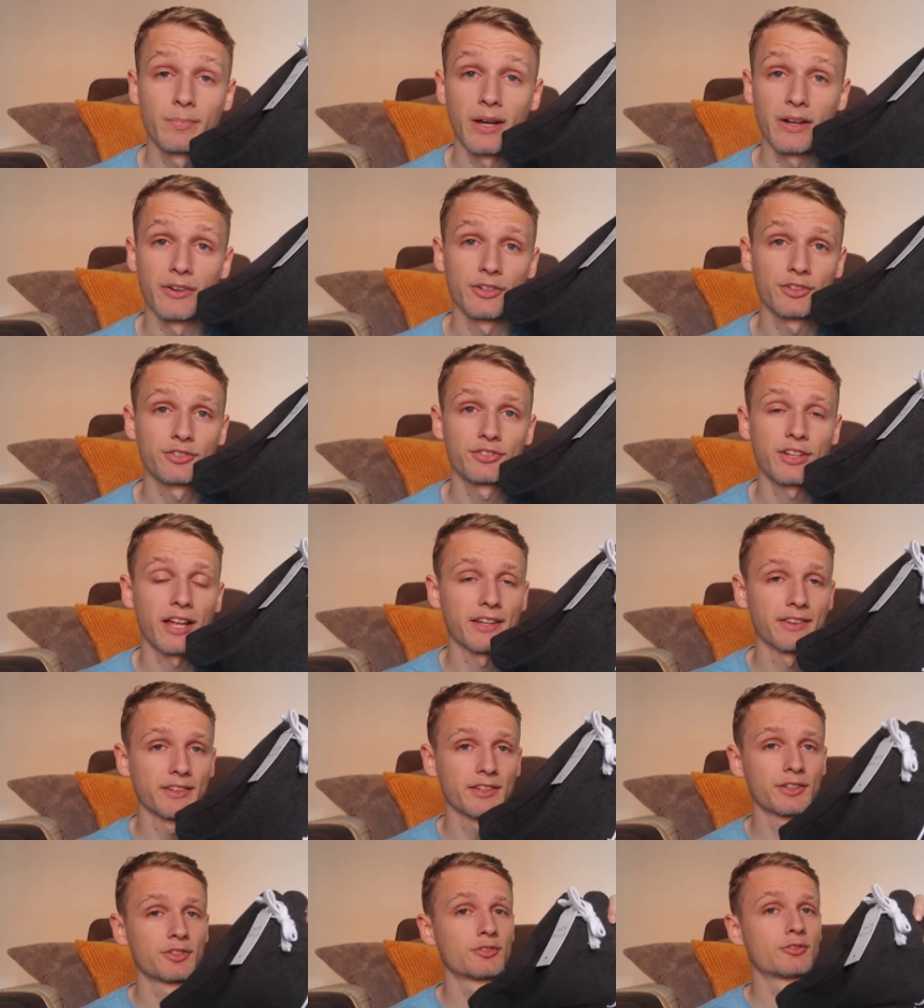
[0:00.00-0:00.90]
Pair of
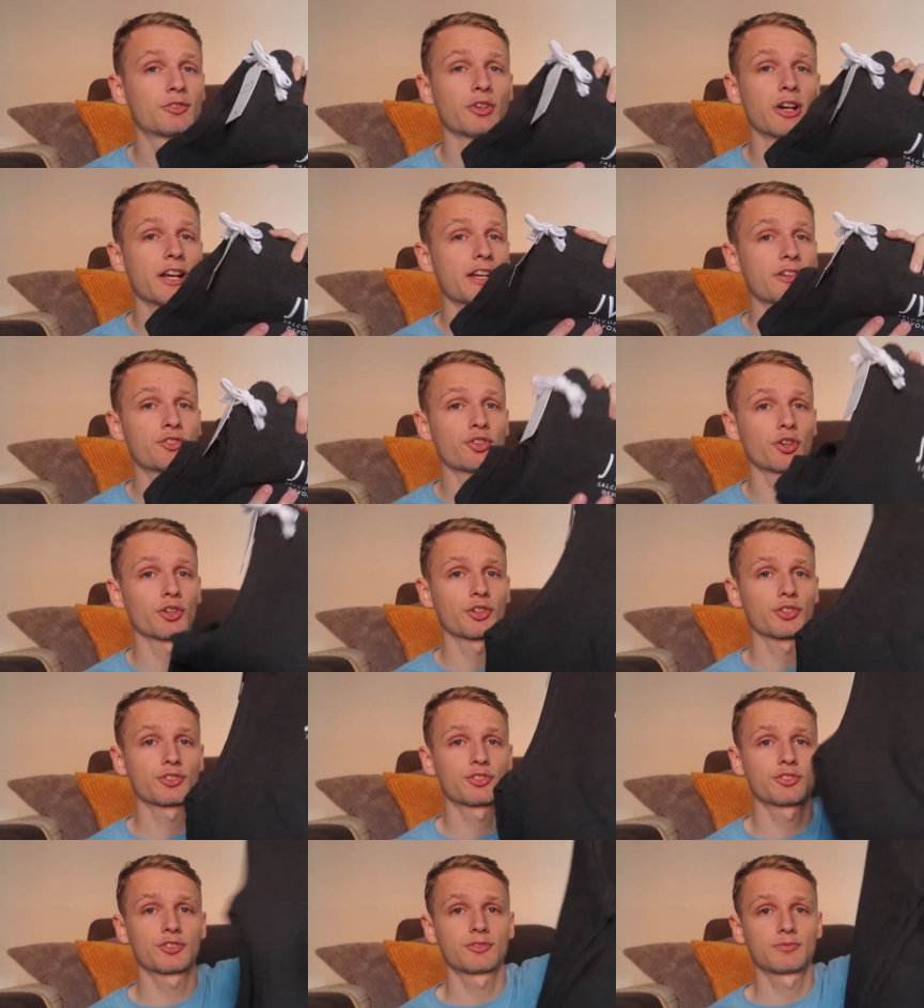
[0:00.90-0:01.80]
standard grey
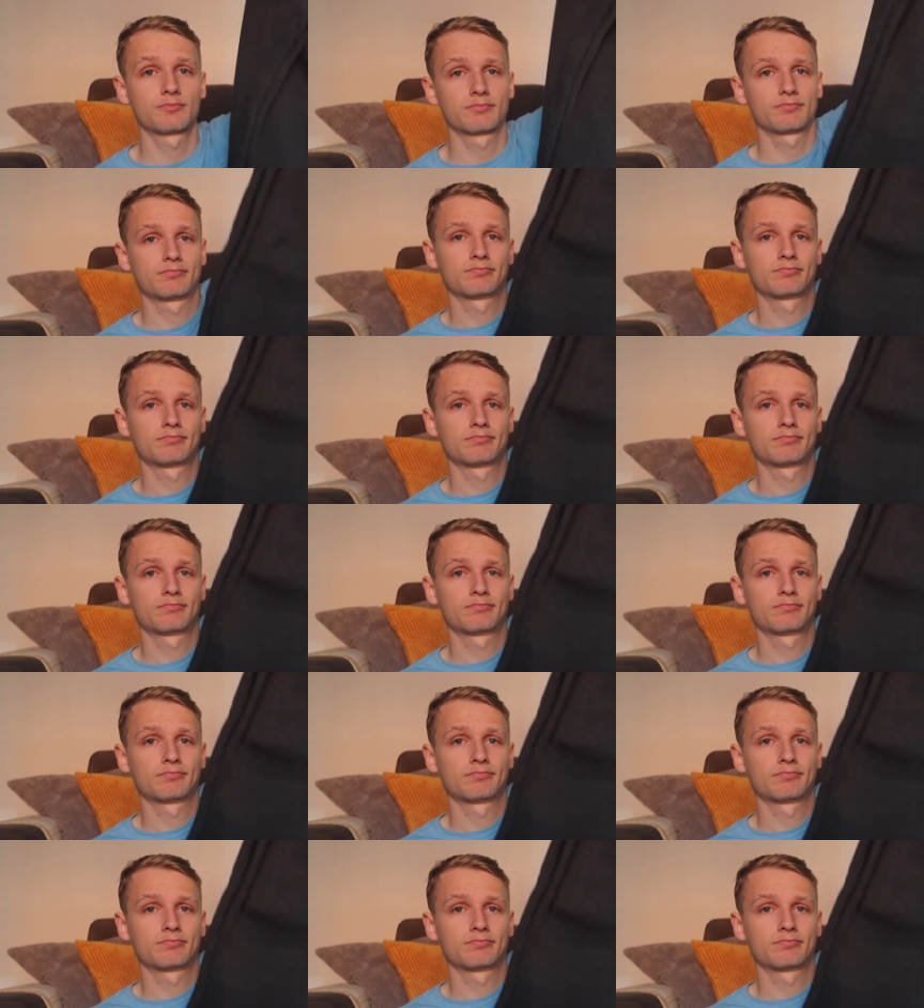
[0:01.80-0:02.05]
joggers.